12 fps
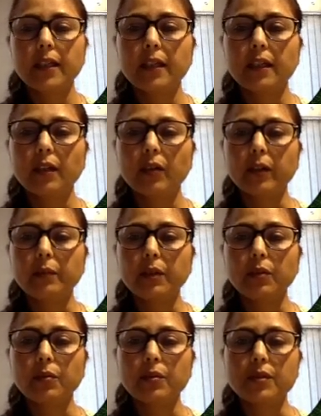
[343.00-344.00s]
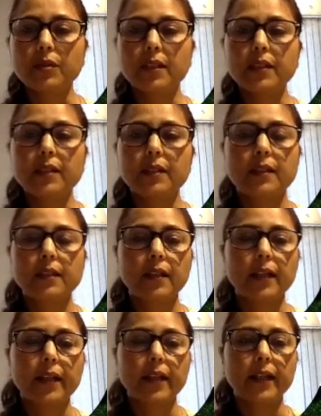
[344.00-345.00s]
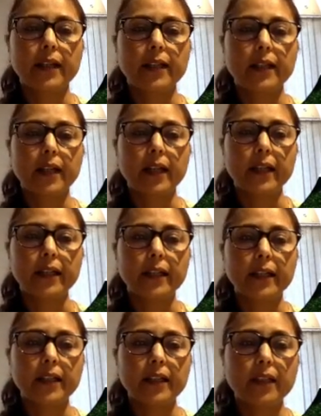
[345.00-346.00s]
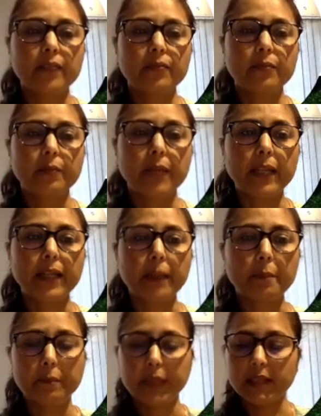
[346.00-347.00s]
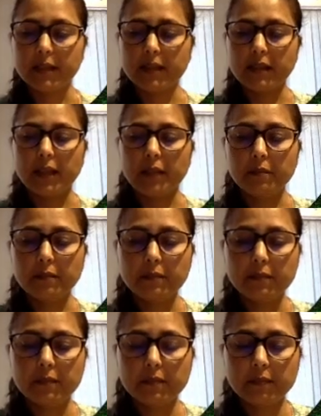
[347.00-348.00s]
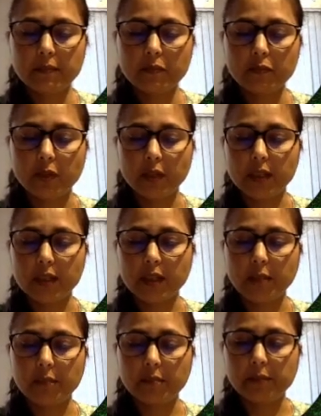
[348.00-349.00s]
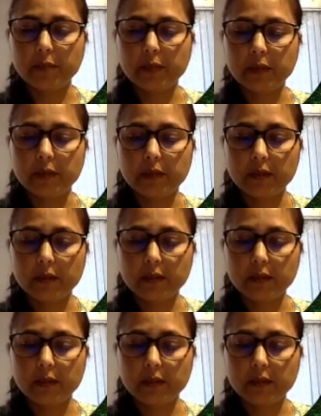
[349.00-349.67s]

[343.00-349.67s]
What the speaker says: Now let me close this, and I can give my campaign's name. For example,